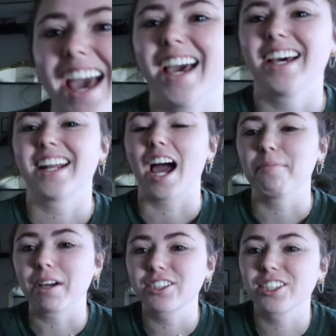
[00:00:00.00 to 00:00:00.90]
And
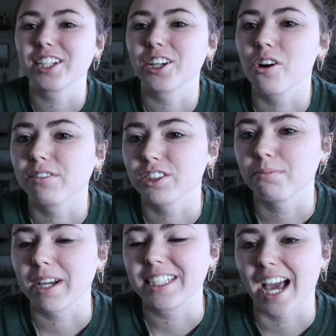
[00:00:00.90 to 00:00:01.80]
I'm actually gonna go over
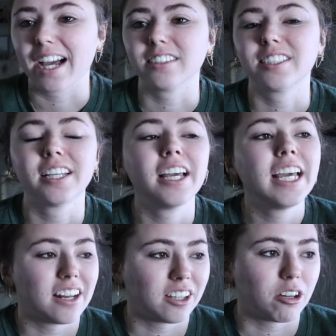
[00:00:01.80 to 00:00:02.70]
to my dad's
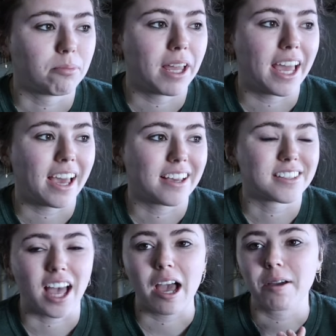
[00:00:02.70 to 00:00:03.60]
in a little bit
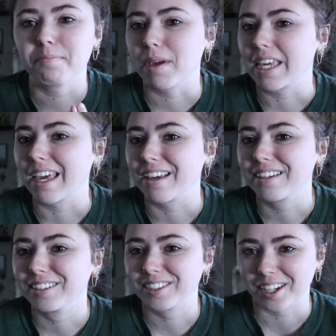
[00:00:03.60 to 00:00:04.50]
because I'm
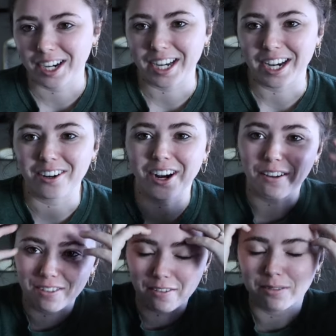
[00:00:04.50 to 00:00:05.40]
making Sunday dinner.
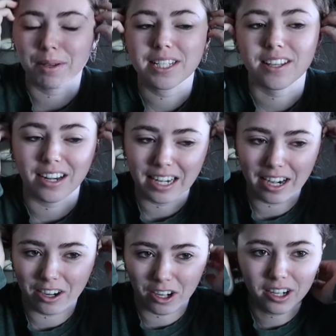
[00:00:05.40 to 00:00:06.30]
I've never made Sunday
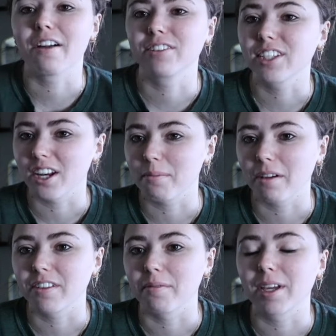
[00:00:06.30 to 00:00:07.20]
dinner. Every Sunday
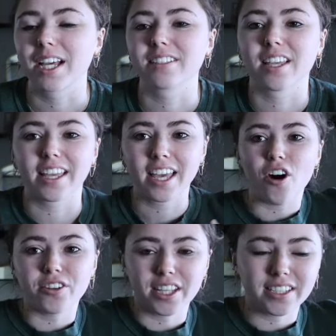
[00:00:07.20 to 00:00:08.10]
my family has like
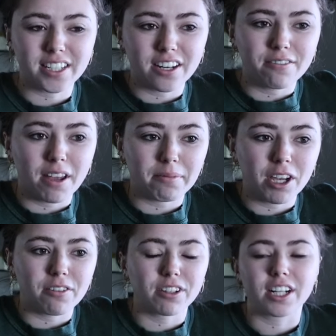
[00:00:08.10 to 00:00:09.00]
all the extended
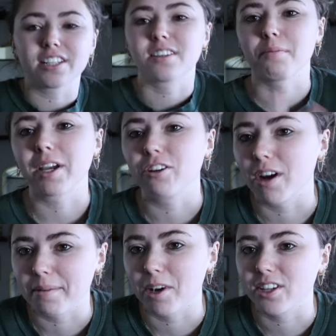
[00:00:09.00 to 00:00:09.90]
family over. It's at my
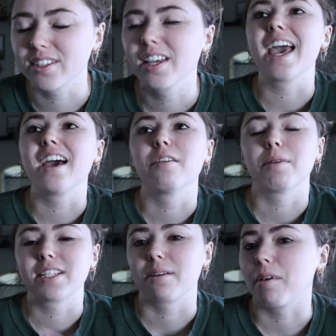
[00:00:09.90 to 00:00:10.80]
grandma's and
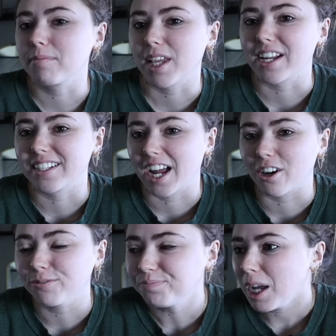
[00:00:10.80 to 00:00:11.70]
my stepmom's out of
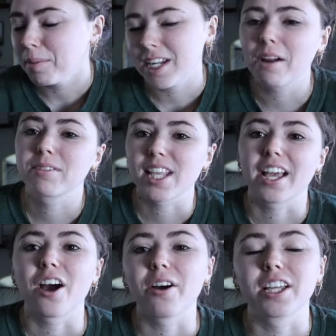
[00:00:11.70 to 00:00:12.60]
town. And my dad was
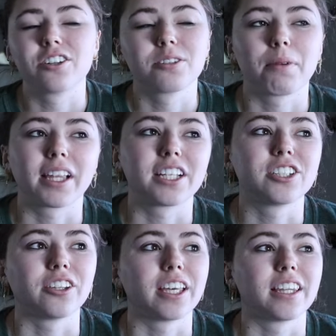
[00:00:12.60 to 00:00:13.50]
like, oh, I can just make like
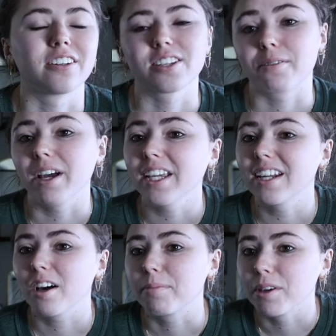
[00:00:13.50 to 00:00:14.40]
chili. And then I was like, well, I can
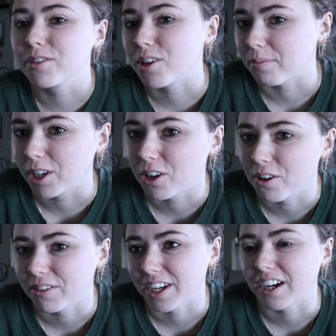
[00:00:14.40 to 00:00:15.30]
help you. So I'm gonna
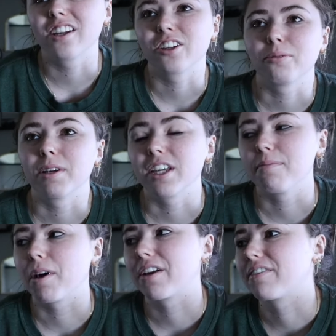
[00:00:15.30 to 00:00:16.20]
go over there in a little bit.
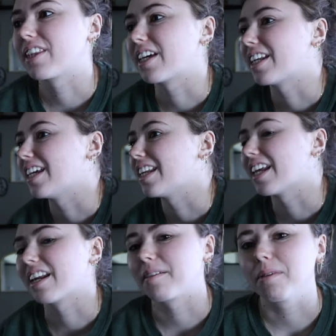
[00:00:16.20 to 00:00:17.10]
He bought everything I need
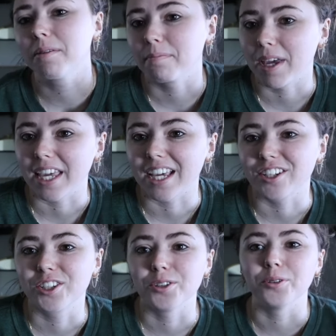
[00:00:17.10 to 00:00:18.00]
and I'm
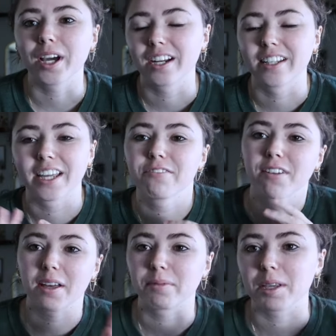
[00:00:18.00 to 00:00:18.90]
making two kind of like
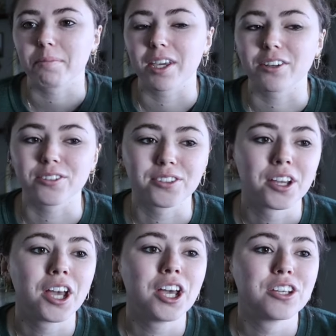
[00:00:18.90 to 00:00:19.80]
family meals.
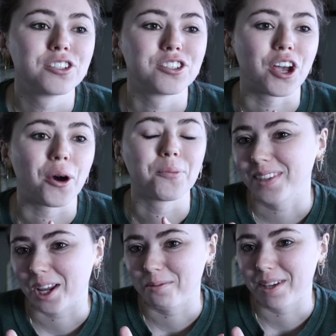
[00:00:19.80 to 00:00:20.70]
So
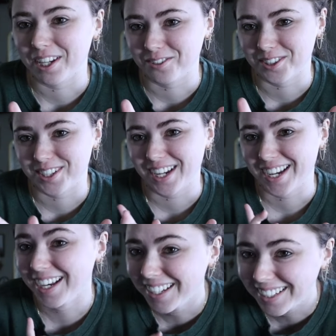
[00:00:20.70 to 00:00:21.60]
that'll be interesting.